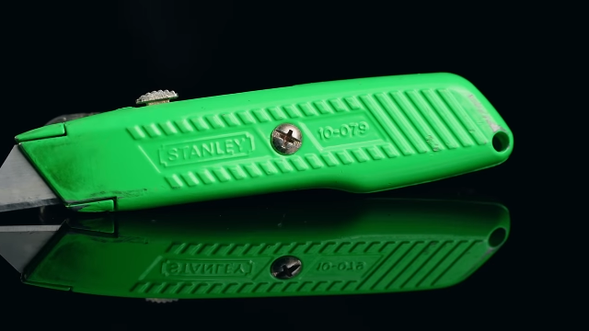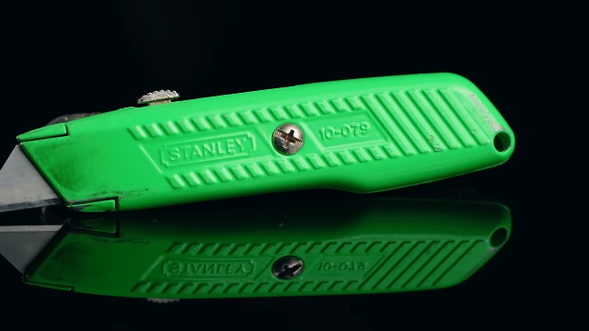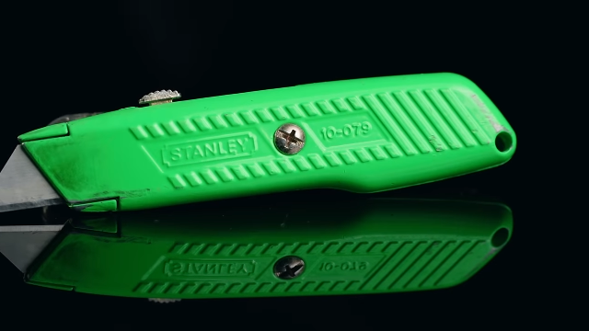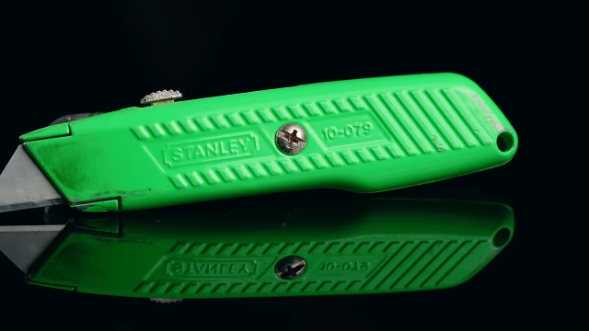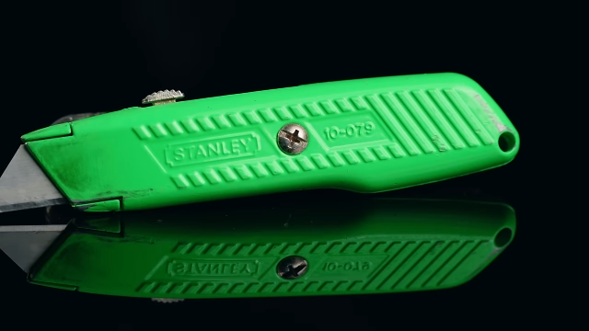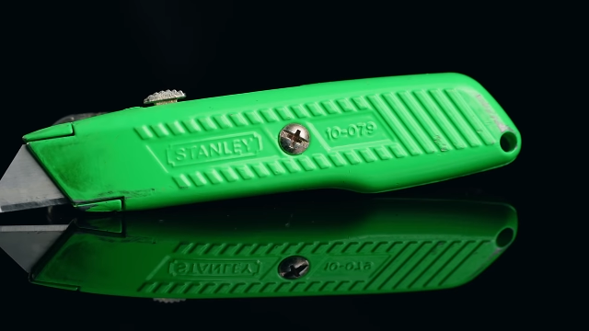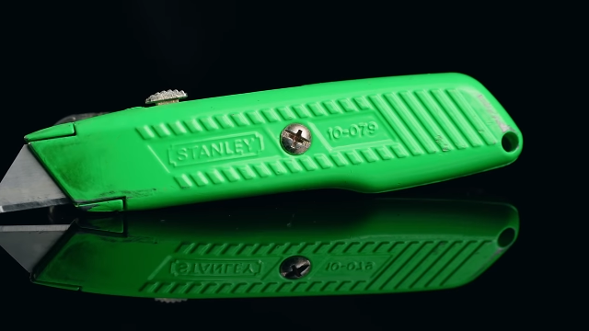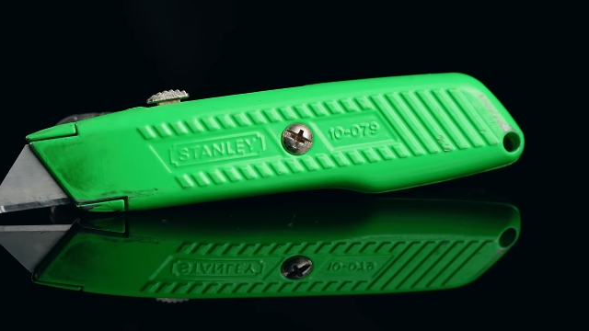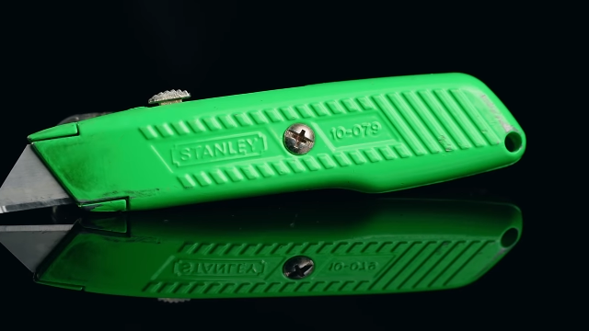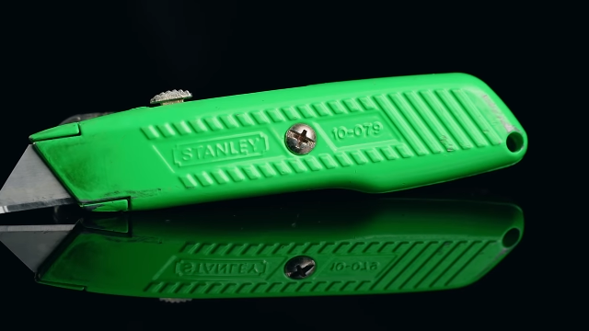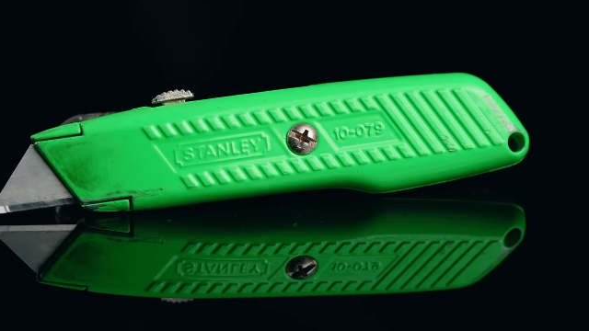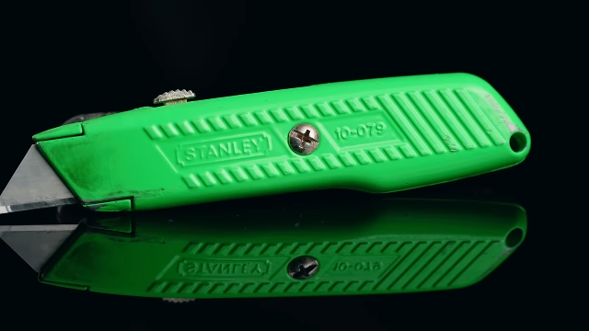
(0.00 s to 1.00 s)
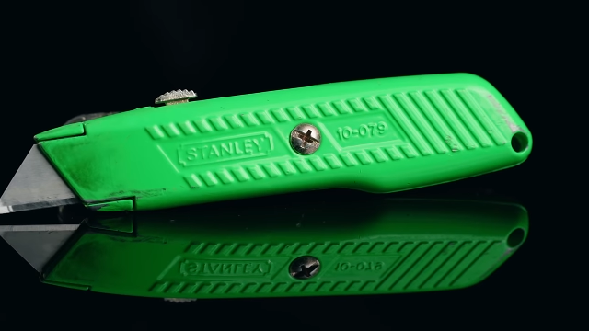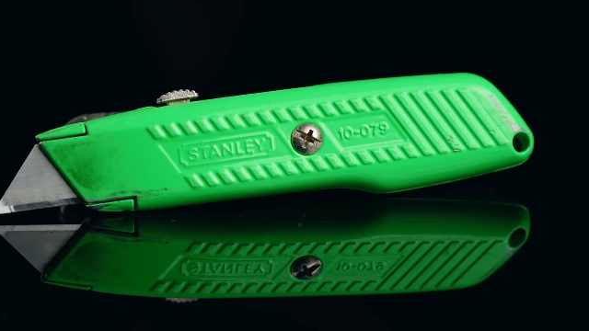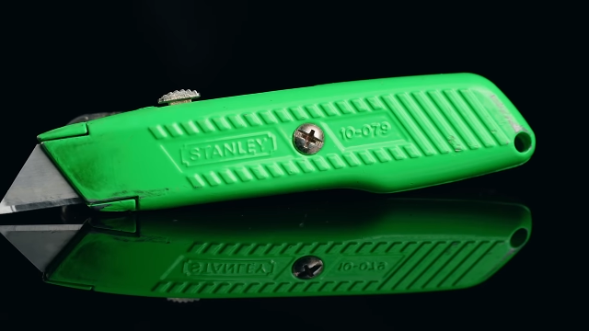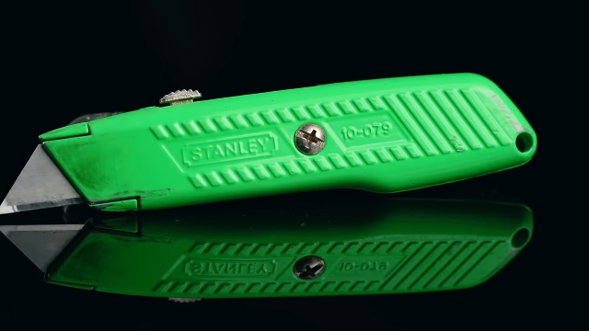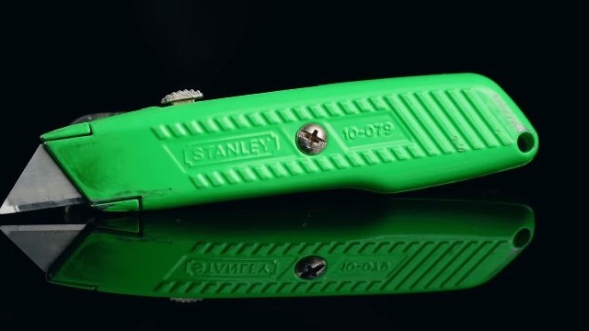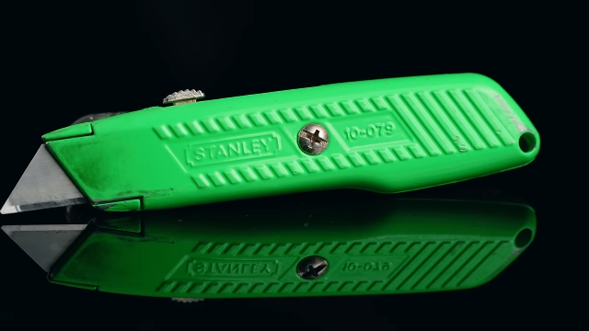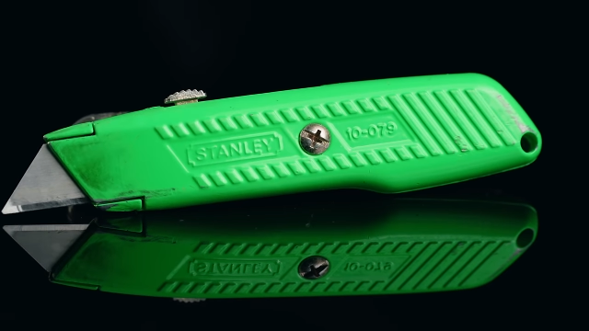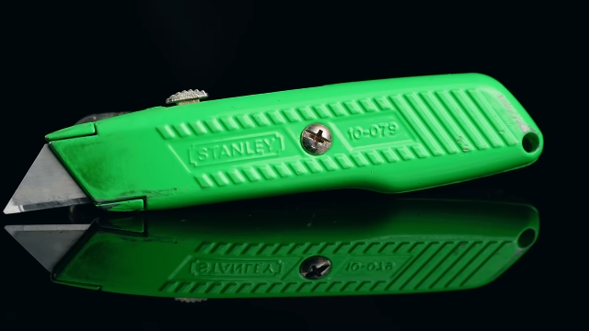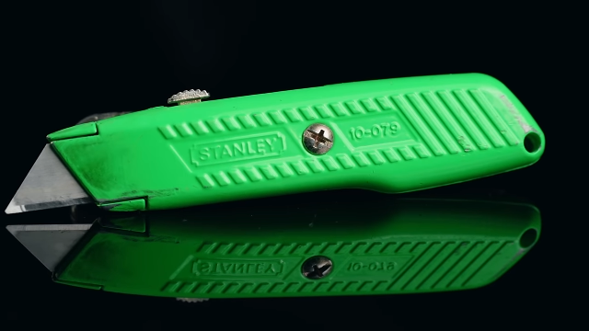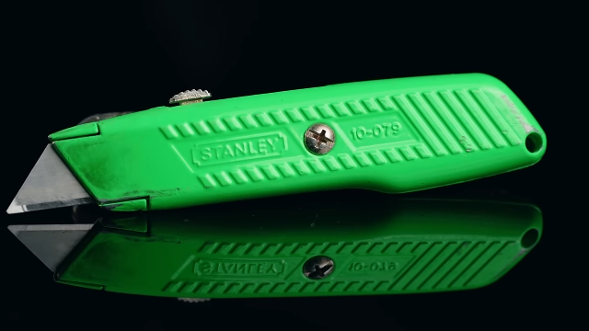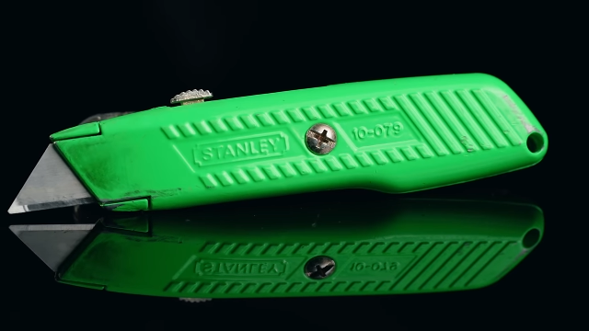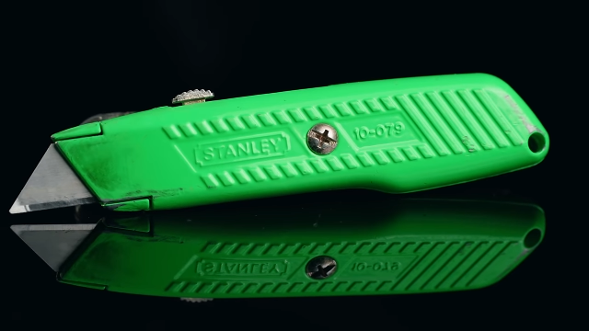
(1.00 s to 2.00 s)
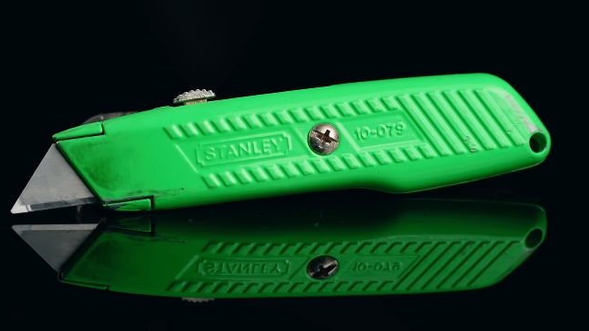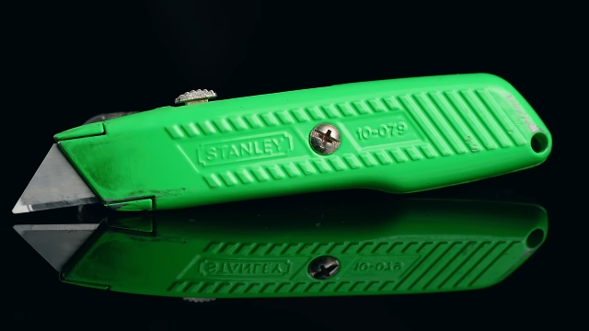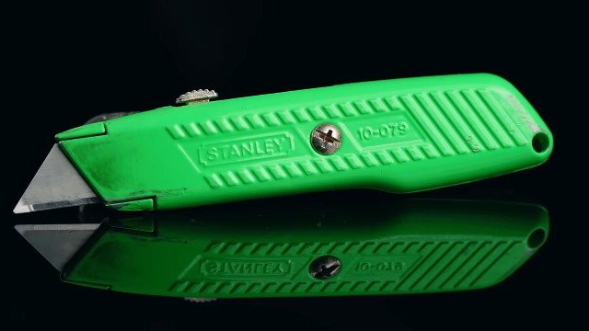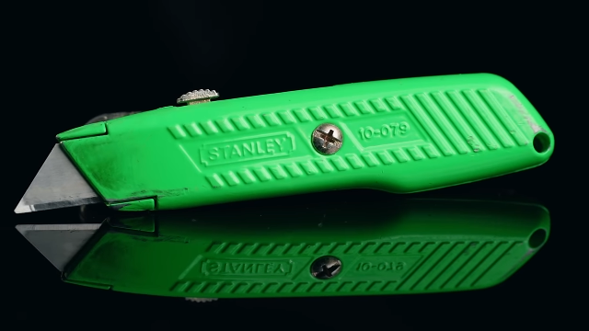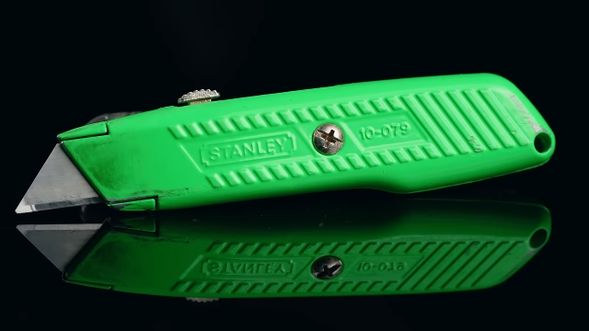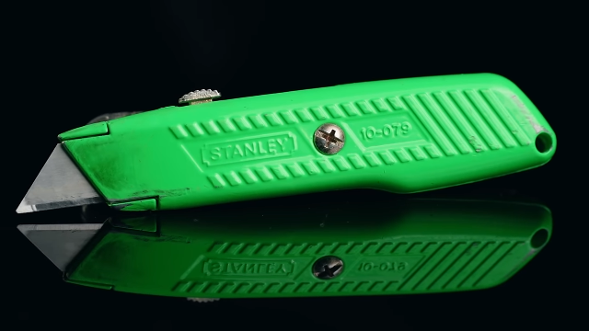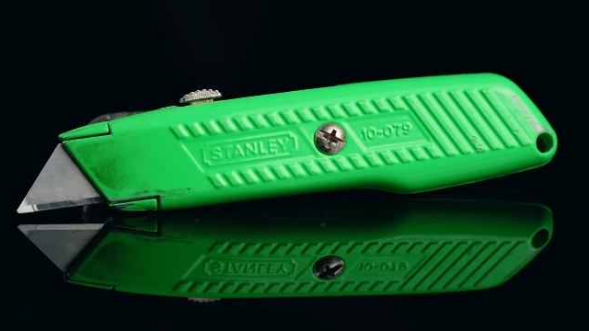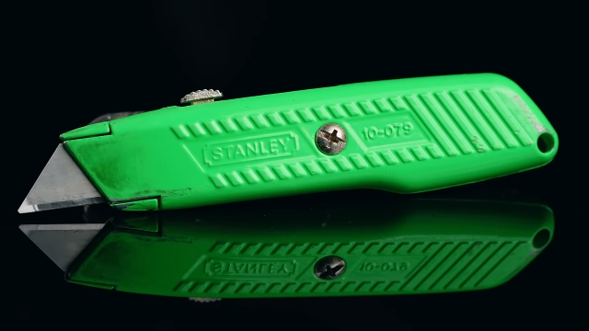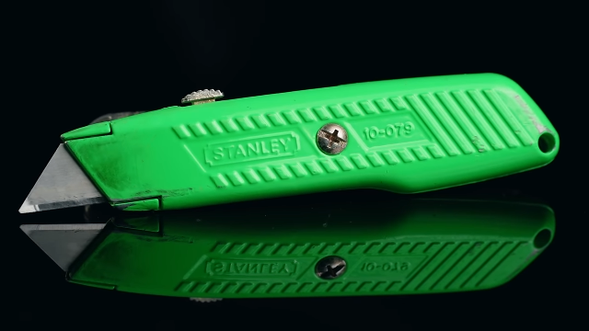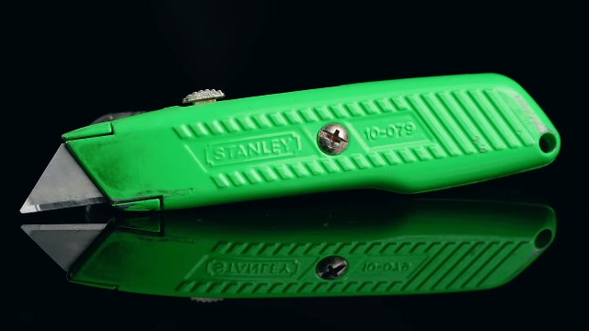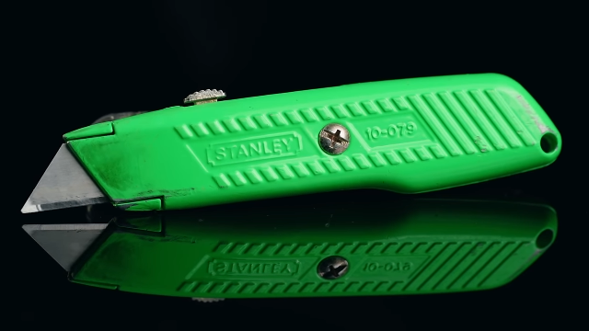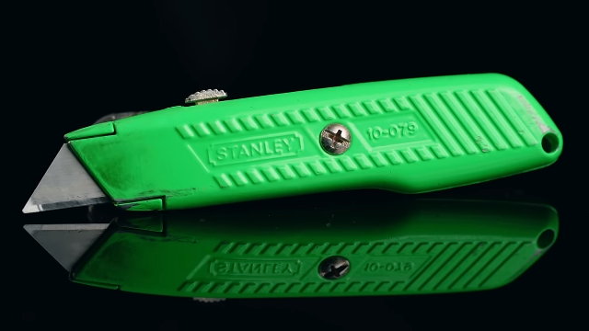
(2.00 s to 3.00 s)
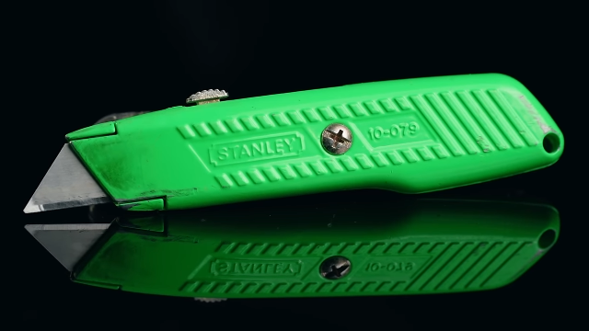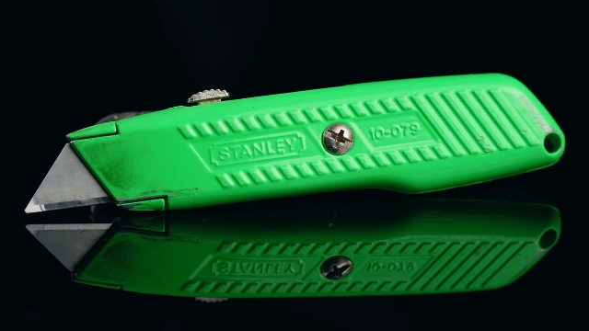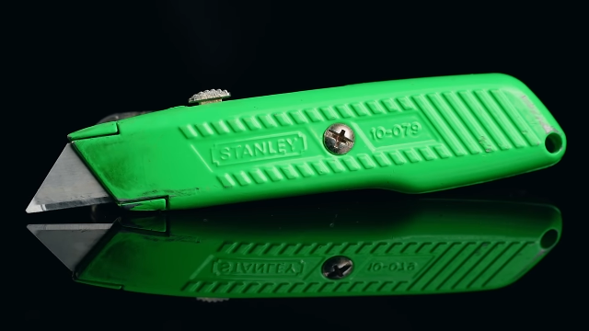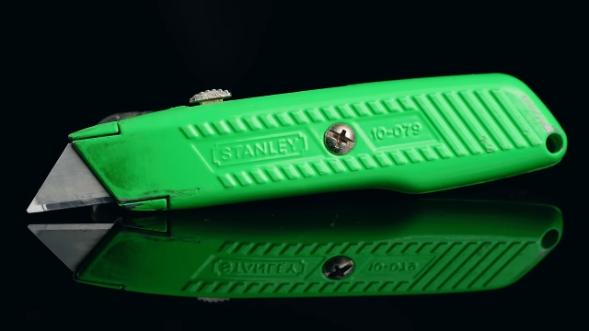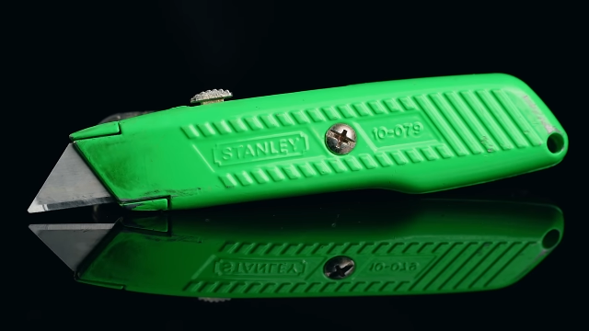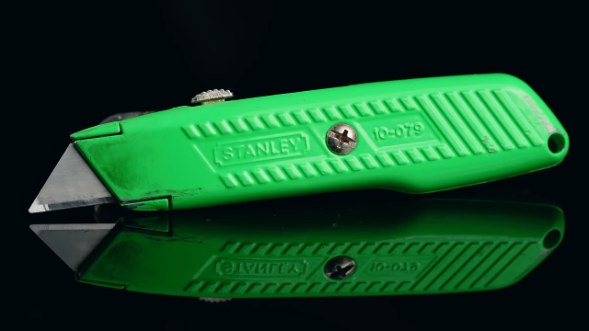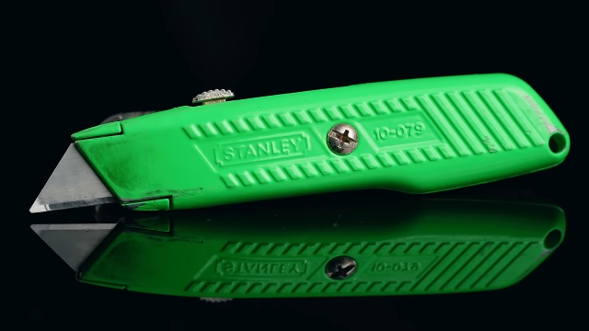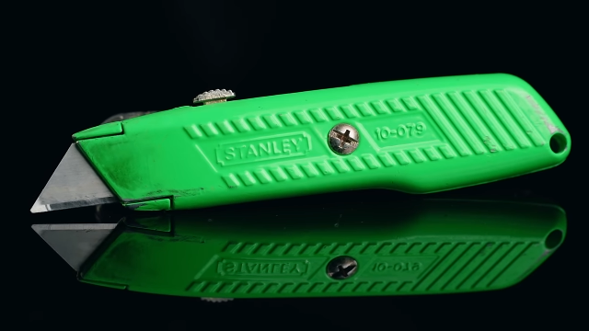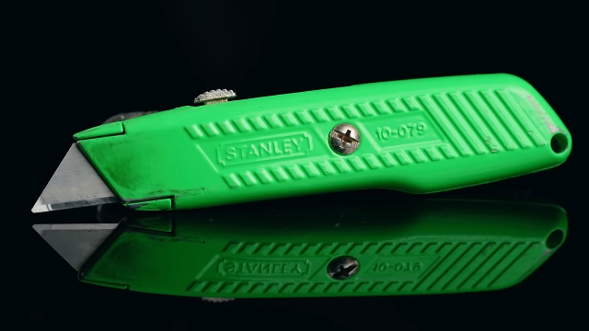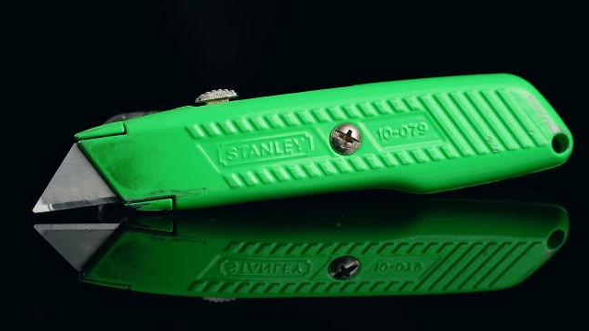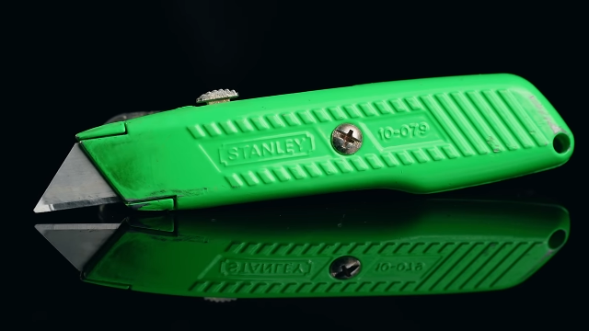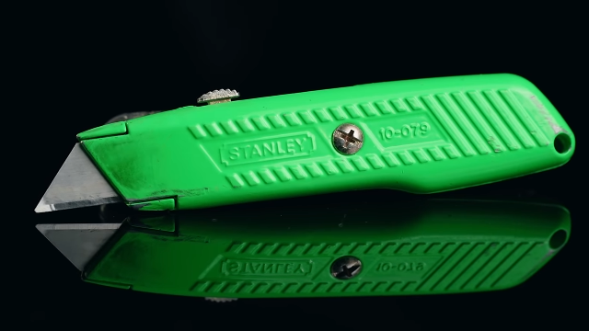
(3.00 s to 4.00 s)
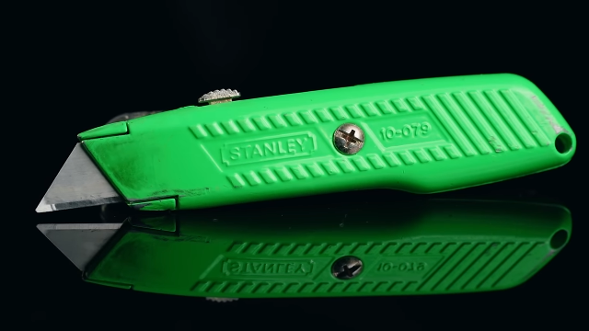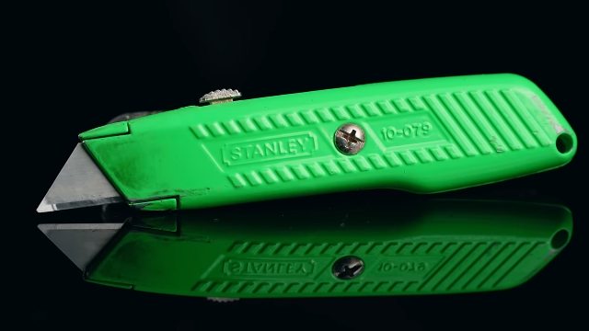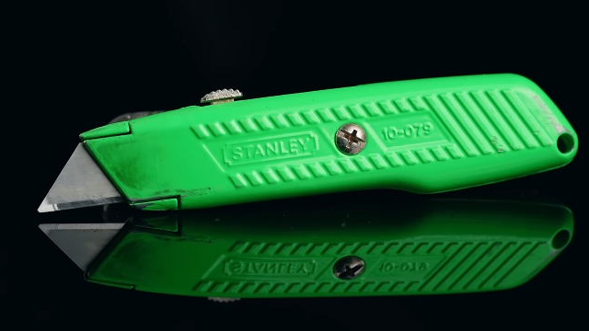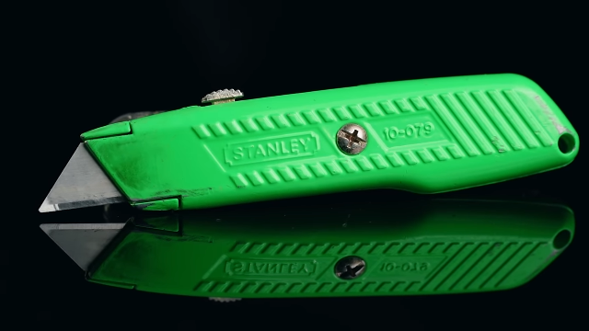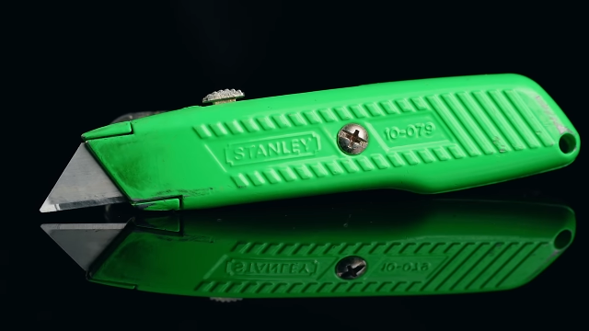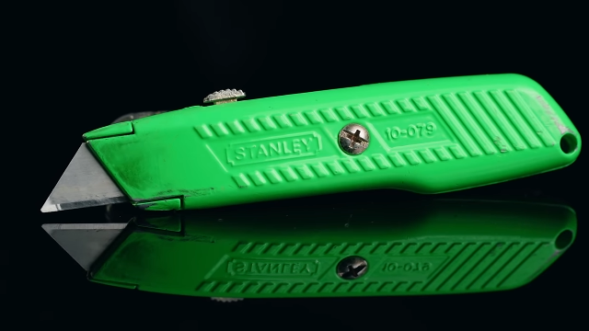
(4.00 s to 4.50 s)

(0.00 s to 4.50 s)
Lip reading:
[unreadable: no face in view]